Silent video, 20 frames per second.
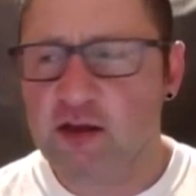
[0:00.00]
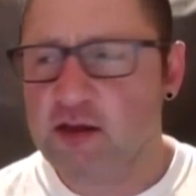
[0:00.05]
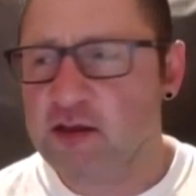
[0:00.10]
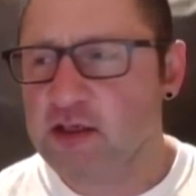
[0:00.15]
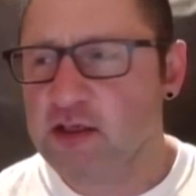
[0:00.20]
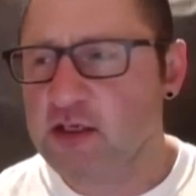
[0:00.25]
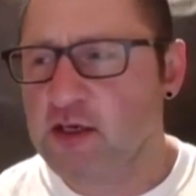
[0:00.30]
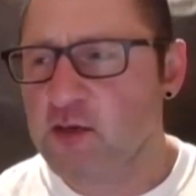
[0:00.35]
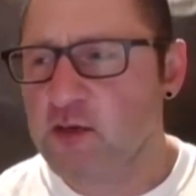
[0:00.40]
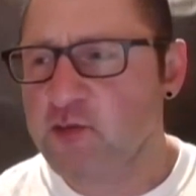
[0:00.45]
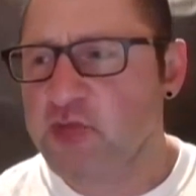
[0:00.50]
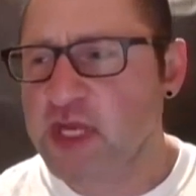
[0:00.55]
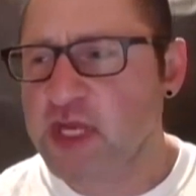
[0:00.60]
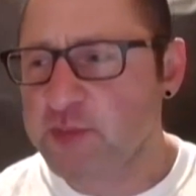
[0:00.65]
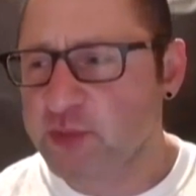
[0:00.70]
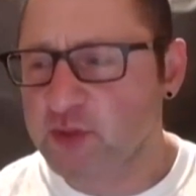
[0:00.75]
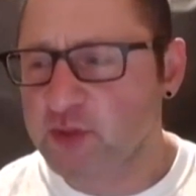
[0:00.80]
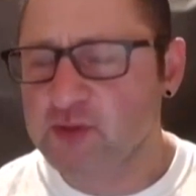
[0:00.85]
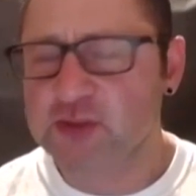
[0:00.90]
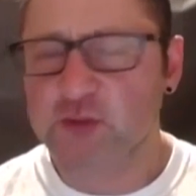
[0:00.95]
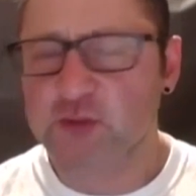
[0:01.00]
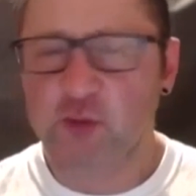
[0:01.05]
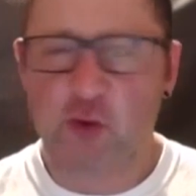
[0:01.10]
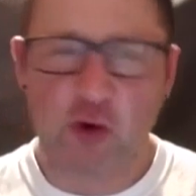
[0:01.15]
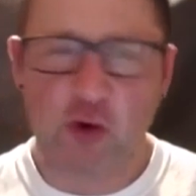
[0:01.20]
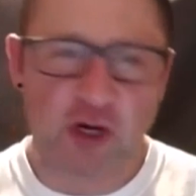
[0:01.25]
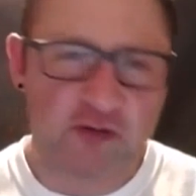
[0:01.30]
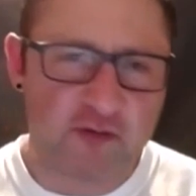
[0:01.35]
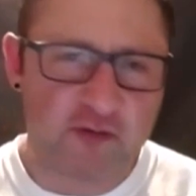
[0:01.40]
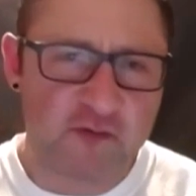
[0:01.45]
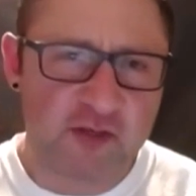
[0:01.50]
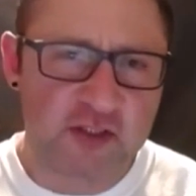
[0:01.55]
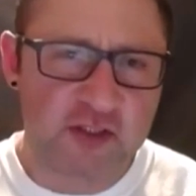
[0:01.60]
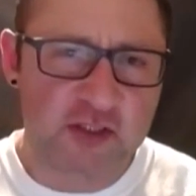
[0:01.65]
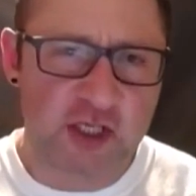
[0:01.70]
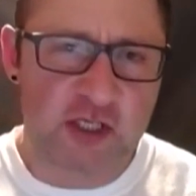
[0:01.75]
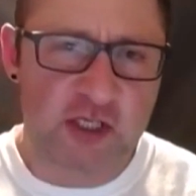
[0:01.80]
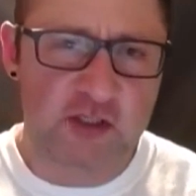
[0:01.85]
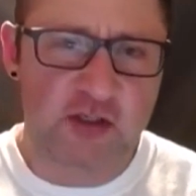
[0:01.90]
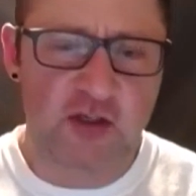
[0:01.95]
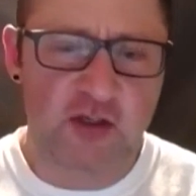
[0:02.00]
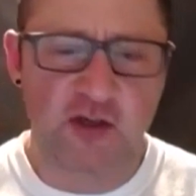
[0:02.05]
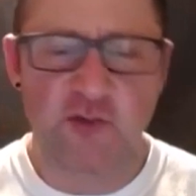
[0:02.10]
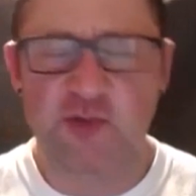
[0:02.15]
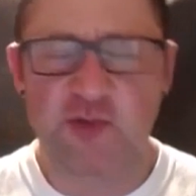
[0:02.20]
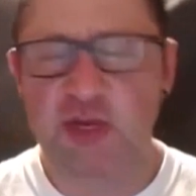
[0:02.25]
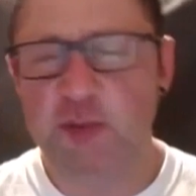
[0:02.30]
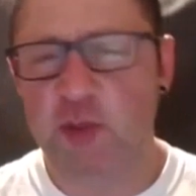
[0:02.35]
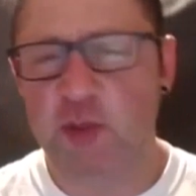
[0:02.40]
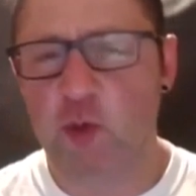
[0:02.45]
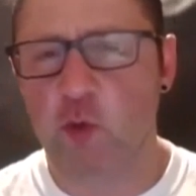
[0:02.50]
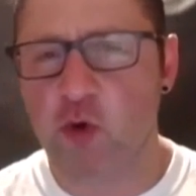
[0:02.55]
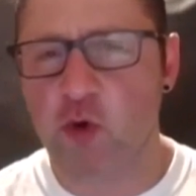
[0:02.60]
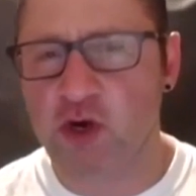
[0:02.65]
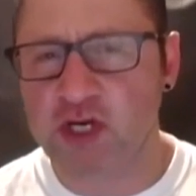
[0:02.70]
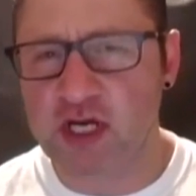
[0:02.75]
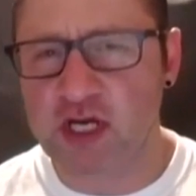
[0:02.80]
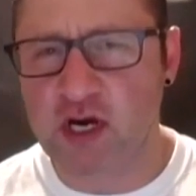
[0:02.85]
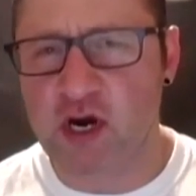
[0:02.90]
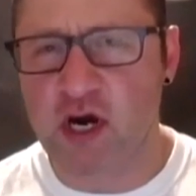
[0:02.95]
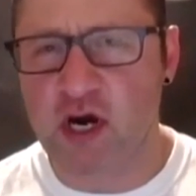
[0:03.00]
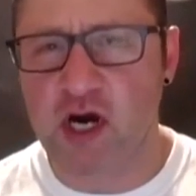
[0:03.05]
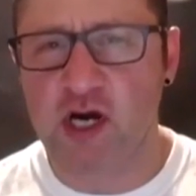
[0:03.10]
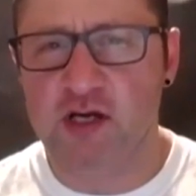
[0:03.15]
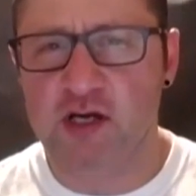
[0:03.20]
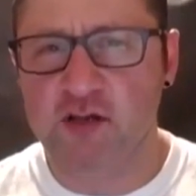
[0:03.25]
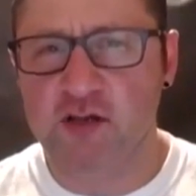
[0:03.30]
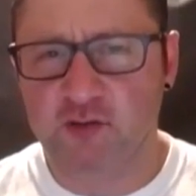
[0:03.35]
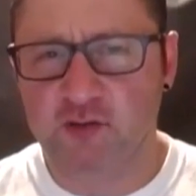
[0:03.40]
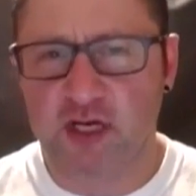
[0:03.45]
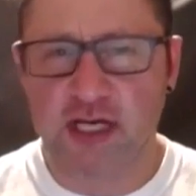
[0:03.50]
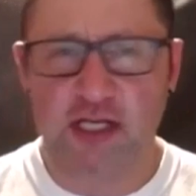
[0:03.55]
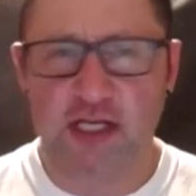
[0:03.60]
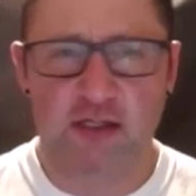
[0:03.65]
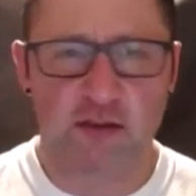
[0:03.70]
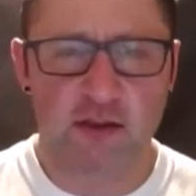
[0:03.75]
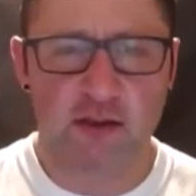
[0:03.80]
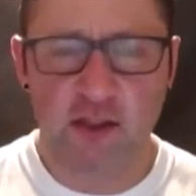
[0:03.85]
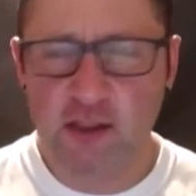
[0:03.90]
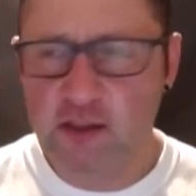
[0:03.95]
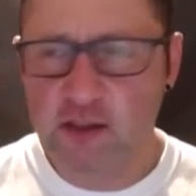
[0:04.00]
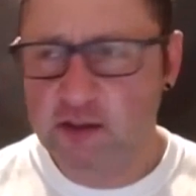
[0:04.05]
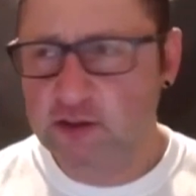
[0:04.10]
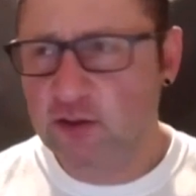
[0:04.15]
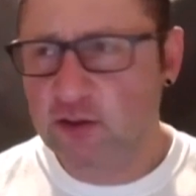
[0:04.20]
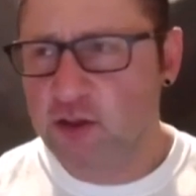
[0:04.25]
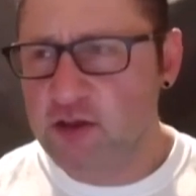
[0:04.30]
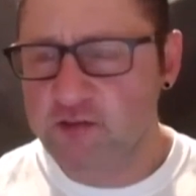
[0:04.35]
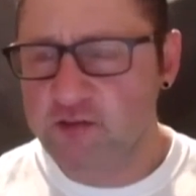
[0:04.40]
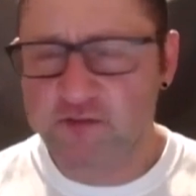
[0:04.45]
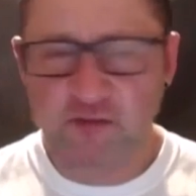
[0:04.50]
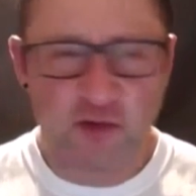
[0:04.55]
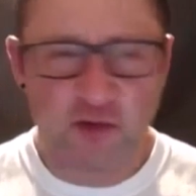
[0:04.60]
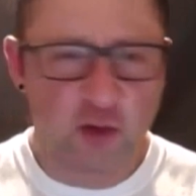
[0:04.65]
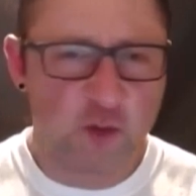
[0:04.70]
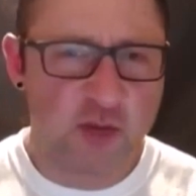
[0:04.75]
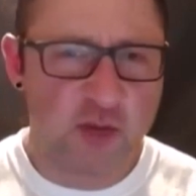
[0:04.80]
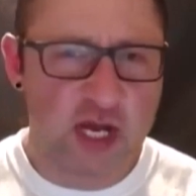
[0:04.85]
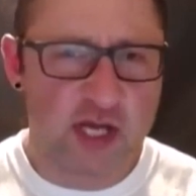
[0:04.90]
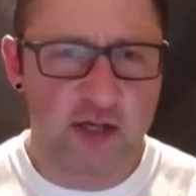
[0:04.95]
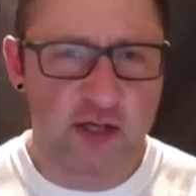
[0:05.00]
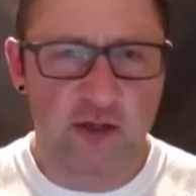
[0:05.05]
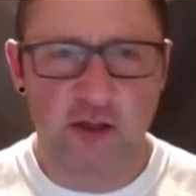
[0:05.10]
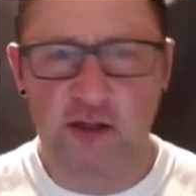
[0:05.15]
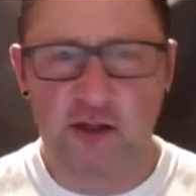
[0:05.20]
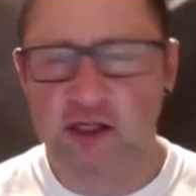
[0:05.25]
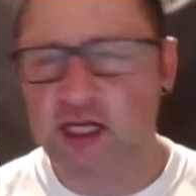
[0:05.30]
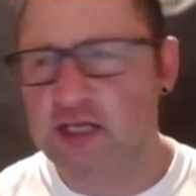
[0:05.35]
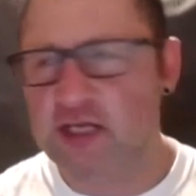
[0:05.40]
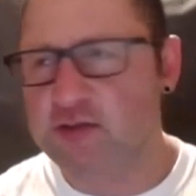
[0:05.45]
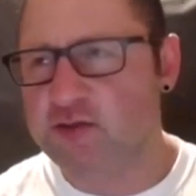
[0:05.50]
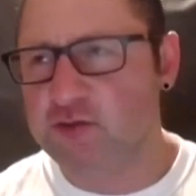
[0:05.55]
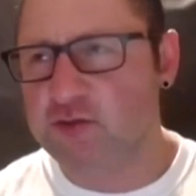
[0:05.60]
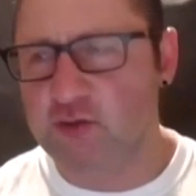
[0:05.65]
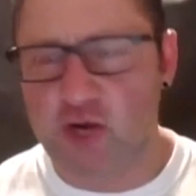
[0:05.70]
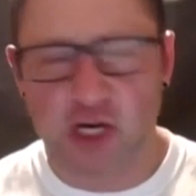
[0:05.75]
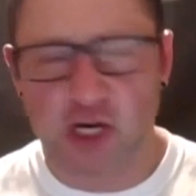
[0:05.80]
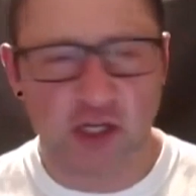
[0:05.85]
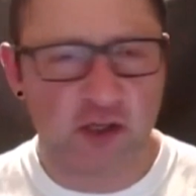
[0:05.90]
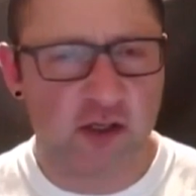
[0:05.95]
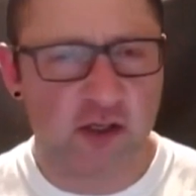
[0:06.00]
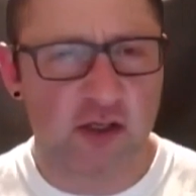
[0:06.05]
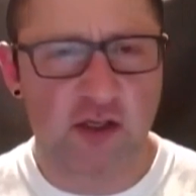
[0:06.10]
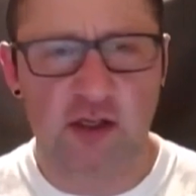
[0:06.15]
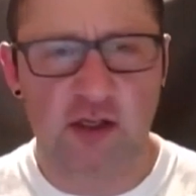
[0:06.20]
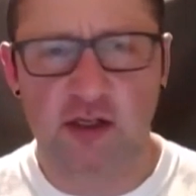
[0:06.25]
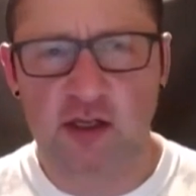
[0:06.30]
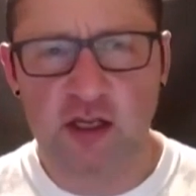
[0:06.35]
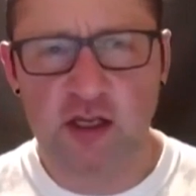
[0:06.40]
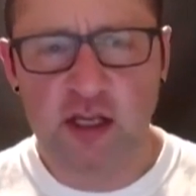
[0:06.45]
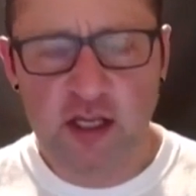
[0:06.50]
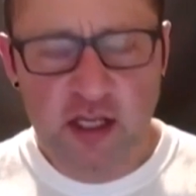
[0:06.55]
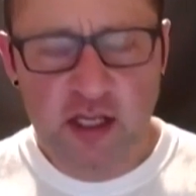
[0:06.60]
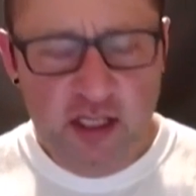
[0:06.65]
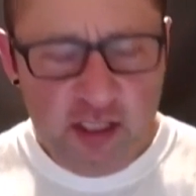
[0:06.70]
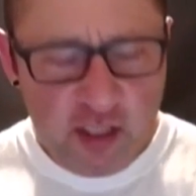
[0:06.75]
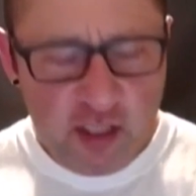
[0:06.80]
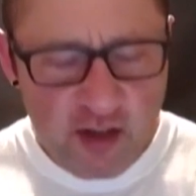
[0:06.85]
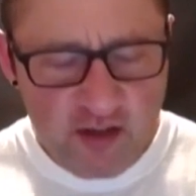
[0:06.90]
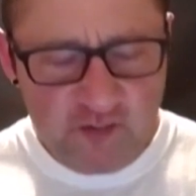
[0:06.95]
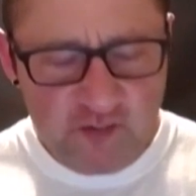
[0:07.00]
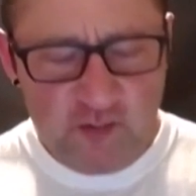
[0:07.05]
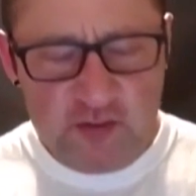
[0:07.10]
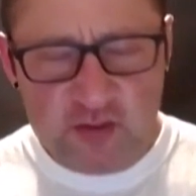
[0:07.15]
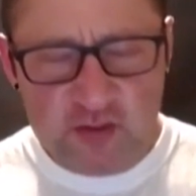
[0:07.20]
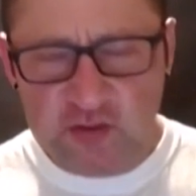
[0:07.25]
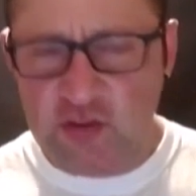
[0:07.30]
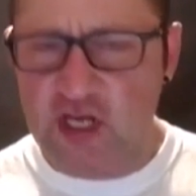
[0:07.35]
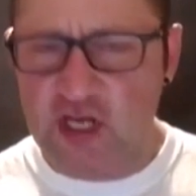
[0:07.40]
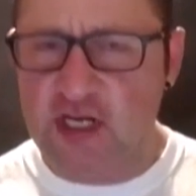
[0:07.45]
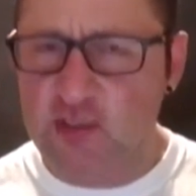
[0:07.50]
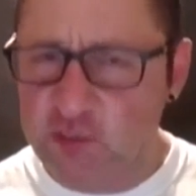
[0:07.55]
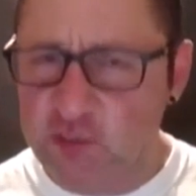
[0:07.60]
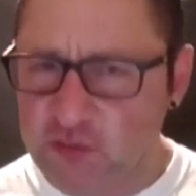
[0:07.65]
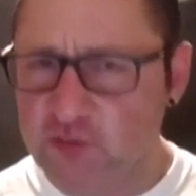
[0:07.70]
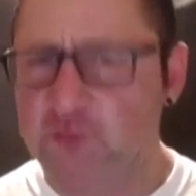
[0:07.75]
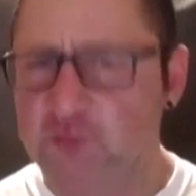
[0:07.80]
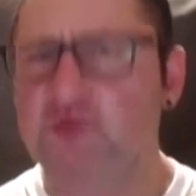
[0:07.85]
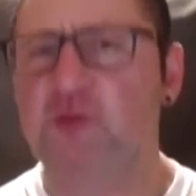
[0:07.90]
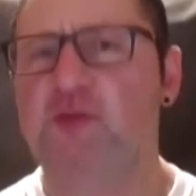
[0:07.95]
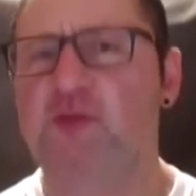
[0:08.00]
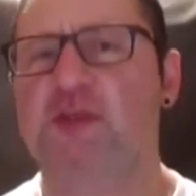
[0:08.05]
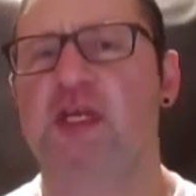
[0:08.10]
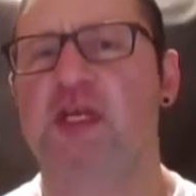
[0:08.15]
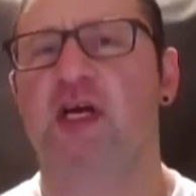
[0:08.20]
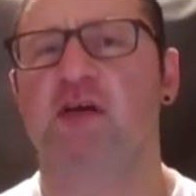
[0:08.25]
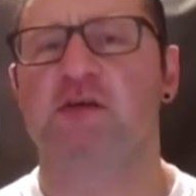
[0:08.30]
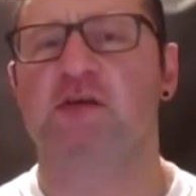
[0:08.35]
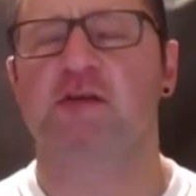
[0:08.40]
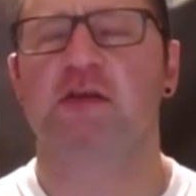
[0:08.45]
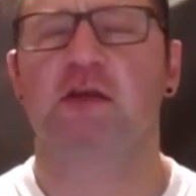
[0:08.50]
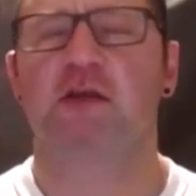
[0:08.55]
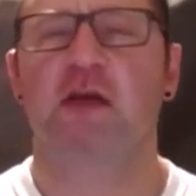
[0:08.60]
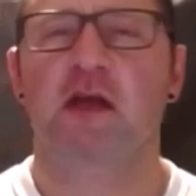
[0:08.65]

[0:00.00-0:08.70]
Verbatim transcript: you know, people are supportive of each other and people are working hard and trying to look and feel better, get stronger. You know, everyone's trying to improve themselves.